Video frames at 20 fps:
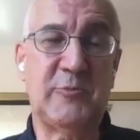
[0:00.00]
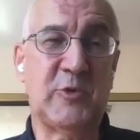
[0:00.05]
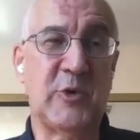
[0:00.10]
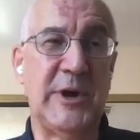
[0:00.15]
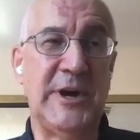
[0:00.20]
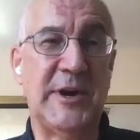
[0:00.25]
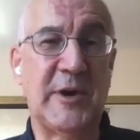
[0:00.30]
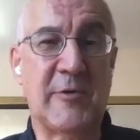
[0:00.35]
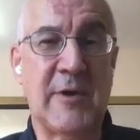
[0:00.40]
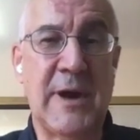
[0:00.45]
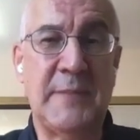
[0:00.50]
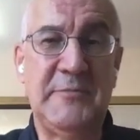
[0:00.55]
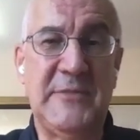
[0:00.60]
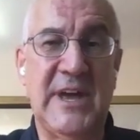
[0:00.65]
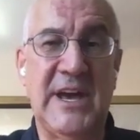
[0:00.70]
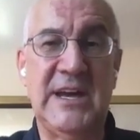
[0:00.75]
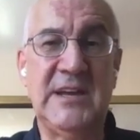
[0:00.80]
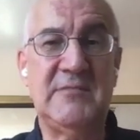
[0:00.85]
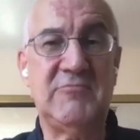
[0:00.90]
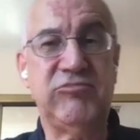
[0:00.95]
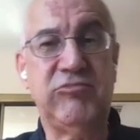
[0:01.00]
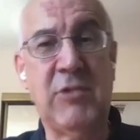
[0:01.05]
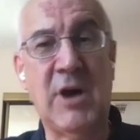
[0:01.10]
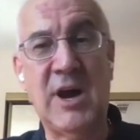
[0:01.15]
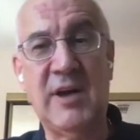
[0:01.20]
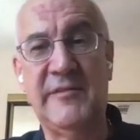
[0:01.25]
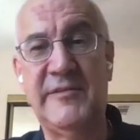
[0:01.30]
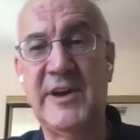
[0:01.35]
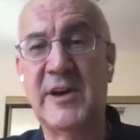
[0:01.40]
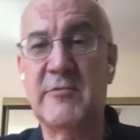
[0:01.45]
upgrade or update,
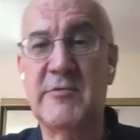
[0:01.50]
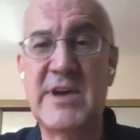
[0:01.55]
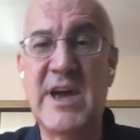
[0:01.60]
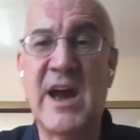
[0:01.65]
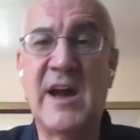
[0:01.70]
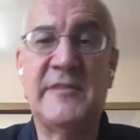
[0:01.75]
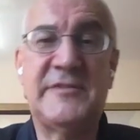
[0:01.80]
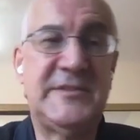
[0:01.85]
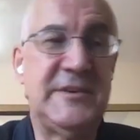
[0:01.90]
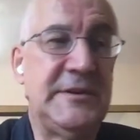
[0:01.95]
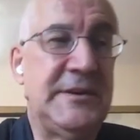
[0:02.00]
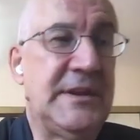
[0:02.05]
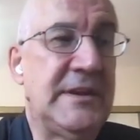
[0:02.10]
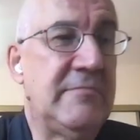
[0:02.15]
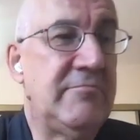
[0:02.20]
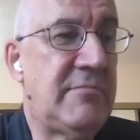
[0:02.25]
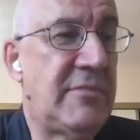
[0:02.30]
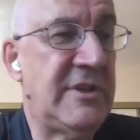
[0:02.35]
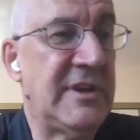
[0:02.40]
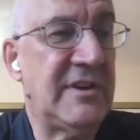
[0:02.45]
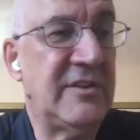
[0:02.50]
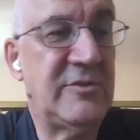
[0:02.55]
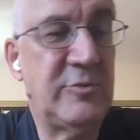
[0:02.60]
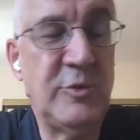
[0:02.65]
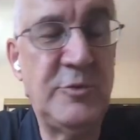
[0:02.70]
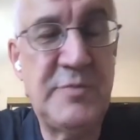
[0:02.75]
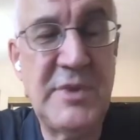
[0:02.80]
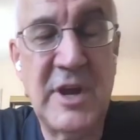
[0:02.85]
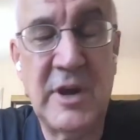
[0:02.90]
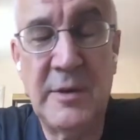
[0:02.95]
well, very often things
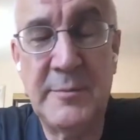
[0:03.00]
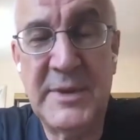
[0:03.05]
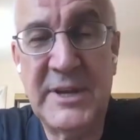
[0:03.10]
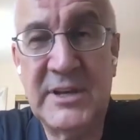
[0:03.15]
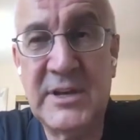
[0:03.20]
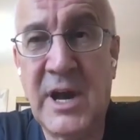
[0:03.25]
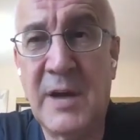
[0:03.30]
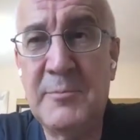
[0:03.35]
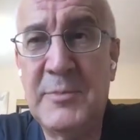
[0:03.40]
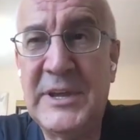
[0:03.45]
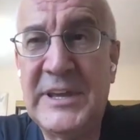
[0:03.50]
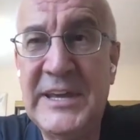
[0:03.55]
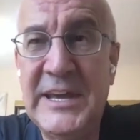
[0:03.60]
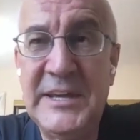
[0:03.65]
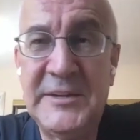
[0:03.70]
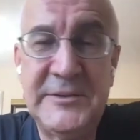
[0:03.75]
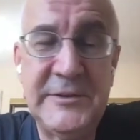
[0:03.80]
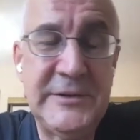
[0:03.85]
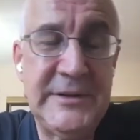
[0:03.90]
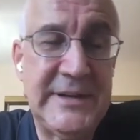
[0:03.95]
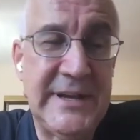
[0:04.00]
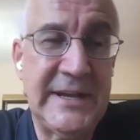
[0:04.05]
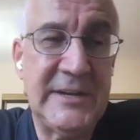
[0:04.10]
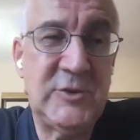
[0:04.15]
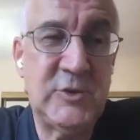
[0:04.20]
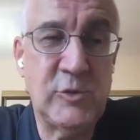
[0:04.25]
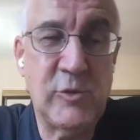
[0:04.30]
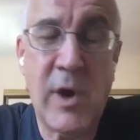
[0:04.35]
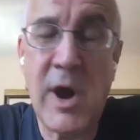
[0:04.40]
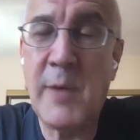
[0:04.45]
would be a little bit complicated. Day
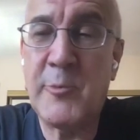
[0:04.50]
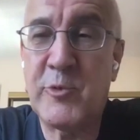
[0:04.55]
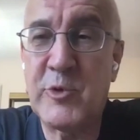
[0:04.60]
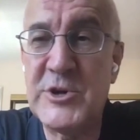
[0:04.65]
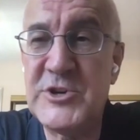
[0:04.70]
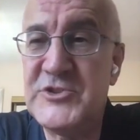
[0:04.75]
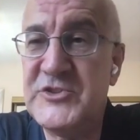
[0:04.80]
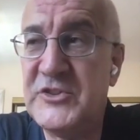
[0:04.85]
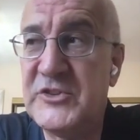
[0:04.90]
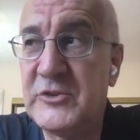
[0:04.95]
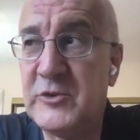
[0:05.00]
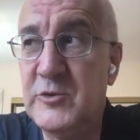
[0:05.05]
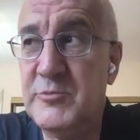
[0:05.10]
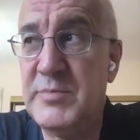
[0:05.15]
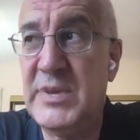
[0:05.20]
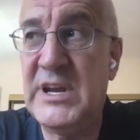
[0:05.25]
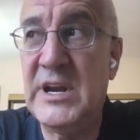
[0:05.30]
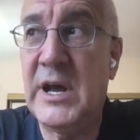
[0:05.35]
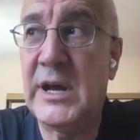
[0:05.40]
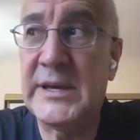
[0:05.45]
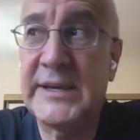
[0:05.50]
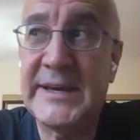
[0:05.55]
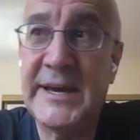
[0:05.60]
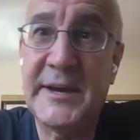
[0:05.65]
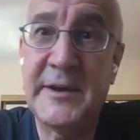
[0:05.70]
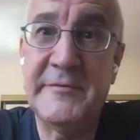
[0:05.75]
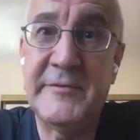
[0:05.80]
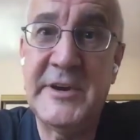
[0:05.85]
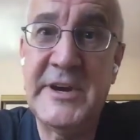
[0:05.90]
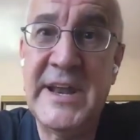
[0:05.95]
two operations could be like
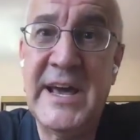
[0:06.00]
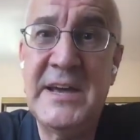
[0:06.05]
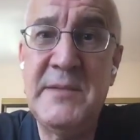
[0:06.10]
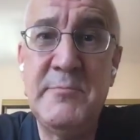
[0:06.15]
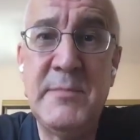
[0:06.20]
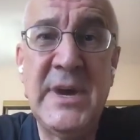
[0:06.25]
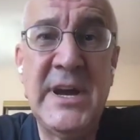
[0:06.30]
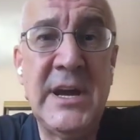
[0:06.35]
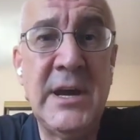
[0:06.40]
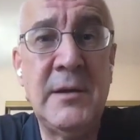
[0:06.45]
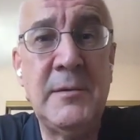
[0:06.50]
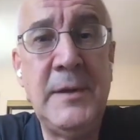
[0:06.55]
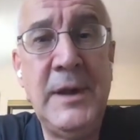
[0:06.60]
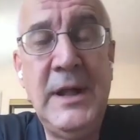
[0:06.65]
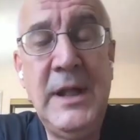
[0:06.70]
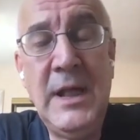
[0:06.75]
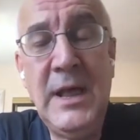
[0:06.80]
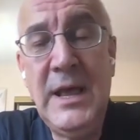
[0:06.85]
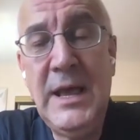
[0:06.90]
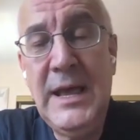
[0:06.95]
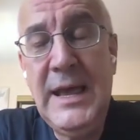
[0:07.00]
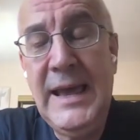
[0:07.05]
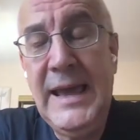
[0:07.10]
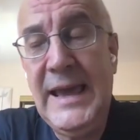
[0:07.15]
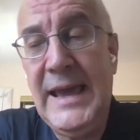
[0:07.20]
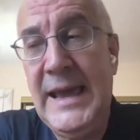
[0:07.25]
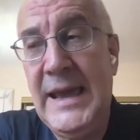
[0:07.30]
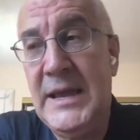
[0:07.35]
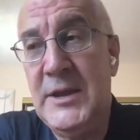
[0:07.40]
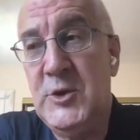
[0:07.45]
kind of a nightmare,
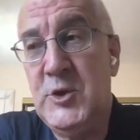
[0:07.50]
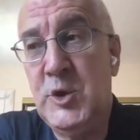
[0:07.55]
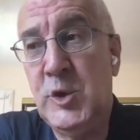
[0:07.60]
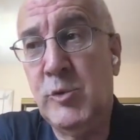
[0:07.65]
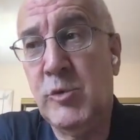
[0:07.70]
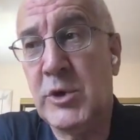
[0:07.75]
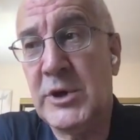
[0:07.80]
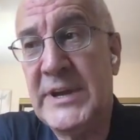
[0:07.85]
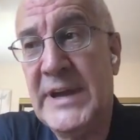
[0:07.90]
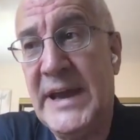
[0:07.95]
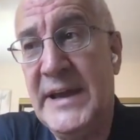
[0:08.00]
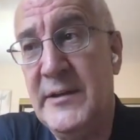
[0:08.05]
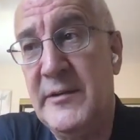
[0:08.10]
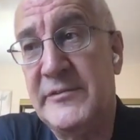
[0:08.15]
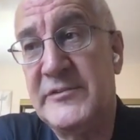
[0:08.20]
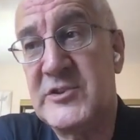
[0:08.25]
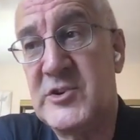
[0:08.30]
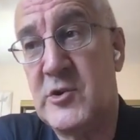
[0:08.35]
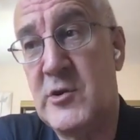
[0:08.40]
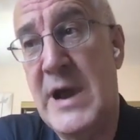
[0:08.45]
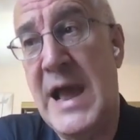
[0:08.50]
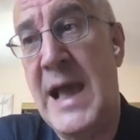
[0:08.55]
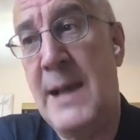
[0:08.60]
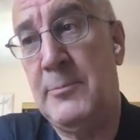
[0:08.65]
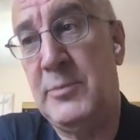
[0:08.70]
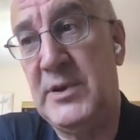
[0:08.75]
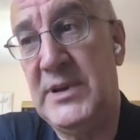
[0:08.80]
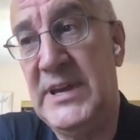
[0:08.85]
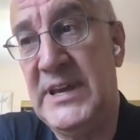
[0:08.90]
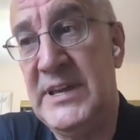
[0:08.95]
and you were kind of
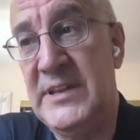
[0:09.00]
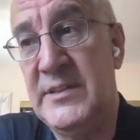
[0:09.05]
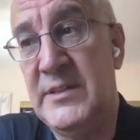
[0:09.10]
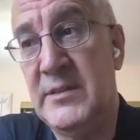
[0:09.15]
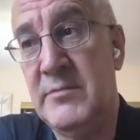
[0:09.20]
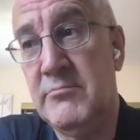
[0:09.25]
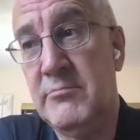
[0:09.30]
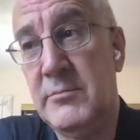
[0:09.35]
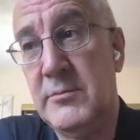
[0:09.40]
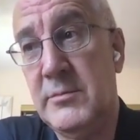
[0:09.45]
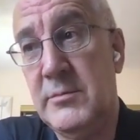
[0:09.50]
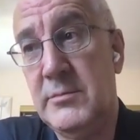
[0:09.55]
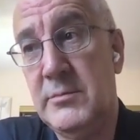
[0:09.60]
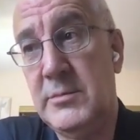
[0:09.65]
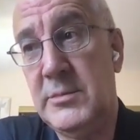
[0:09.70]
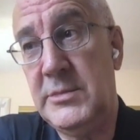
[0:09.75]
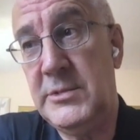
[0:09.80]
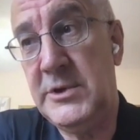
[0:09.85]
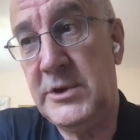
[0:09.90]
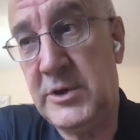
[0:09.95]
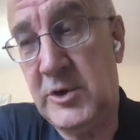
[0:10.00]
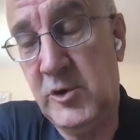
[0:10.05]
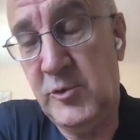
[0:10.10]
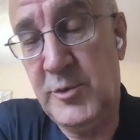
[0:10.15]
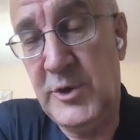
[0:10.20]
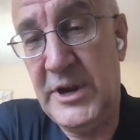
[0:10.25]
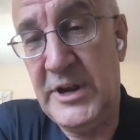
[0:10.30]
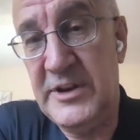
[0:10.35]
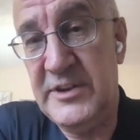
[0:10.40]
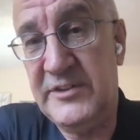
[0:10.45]
trapped in
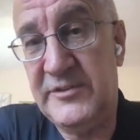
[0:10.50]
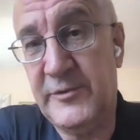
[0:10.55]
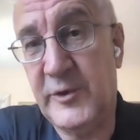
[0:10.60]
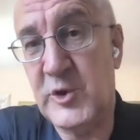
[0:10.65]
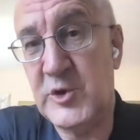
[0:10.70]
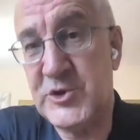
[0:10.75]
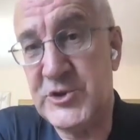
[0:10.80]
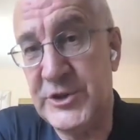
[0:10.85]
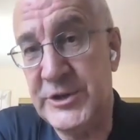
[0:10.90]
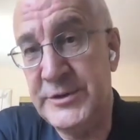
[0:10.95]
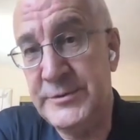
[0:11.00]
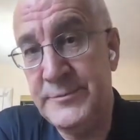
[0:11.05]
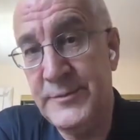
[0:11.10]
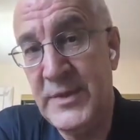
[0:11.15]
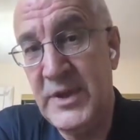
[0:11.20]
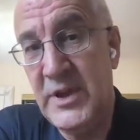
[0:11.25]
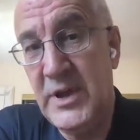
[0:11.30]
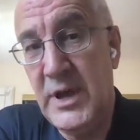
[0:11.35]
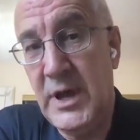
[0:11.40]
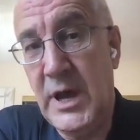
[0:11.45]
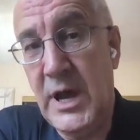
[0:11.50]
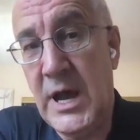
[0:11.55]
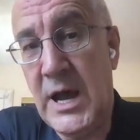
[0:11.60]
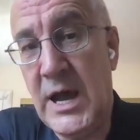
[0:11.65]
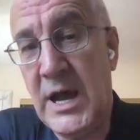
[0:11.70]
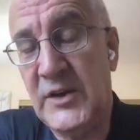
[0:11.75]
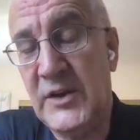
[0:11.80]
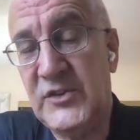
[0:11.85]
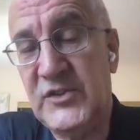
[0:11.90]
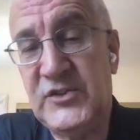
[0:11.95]
Kubernetes version
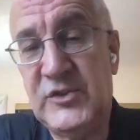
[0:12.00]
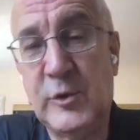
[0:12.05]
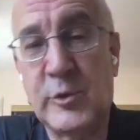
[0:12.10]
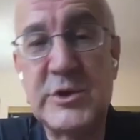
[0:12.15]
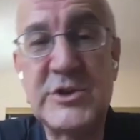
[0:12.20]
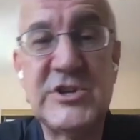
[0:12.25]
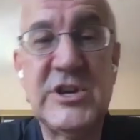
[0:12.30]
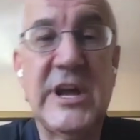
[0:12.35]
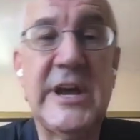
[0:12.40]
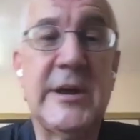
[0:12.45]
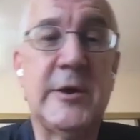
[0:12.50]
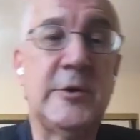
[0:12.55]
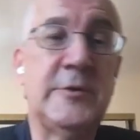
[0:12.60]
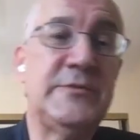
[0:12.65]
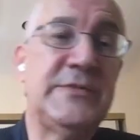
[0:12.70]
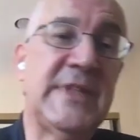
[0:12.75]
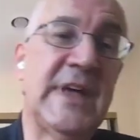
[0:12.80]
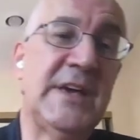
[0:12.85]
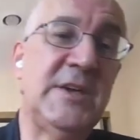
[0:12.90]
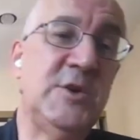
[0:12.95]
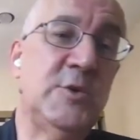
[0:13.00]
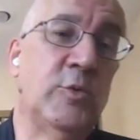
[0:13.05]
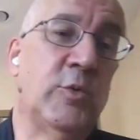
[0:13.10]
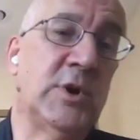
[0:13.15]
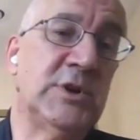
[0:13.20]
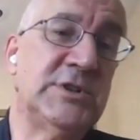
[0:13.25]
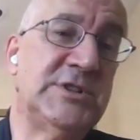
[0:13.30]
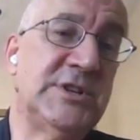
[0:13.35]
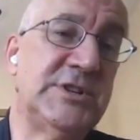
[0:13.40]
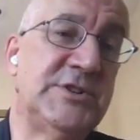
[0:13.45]
storage layer that you
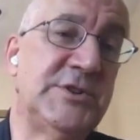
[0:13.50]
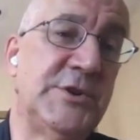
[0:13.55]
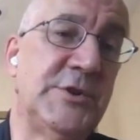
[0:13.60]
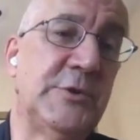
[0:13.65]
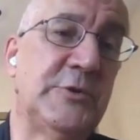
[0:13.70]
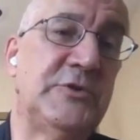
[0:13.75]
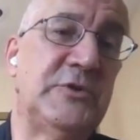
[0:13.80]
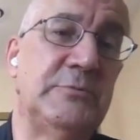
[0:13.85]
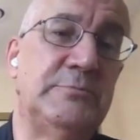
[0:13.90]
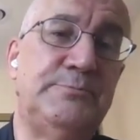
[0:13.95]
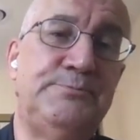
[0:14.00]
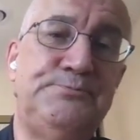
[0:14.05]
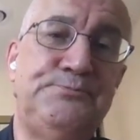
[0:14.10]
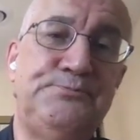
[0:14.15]
wanted to use.